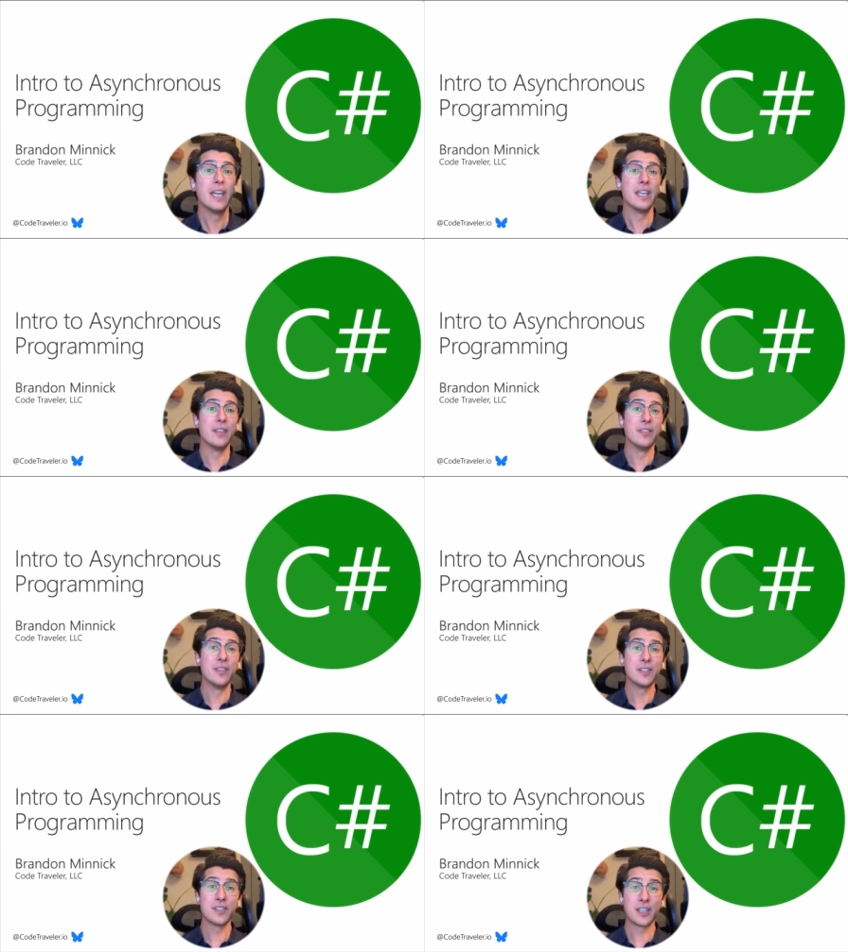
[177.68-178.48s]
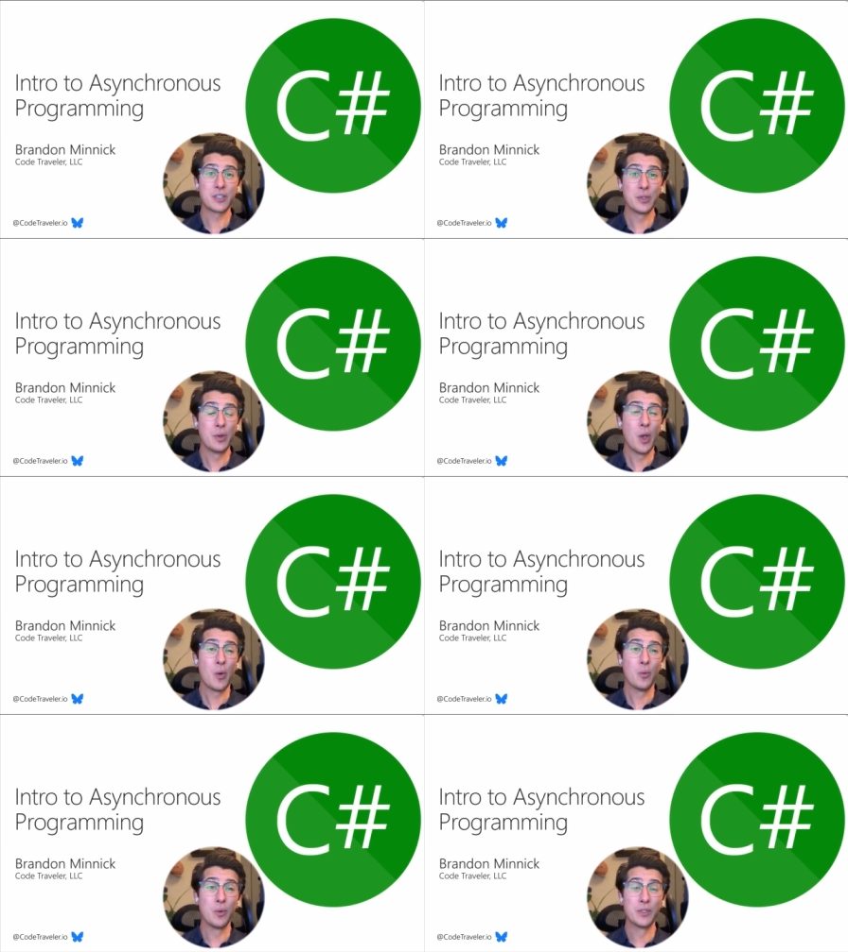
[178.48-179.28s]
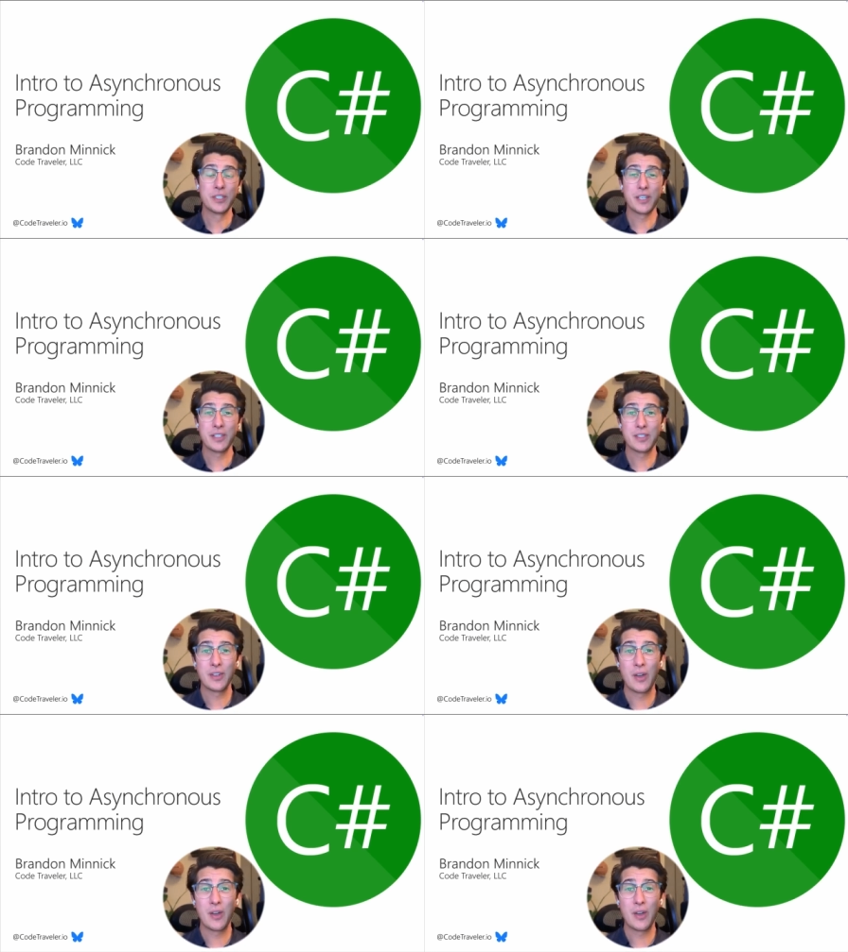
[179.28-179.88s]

In this section, we'll discuss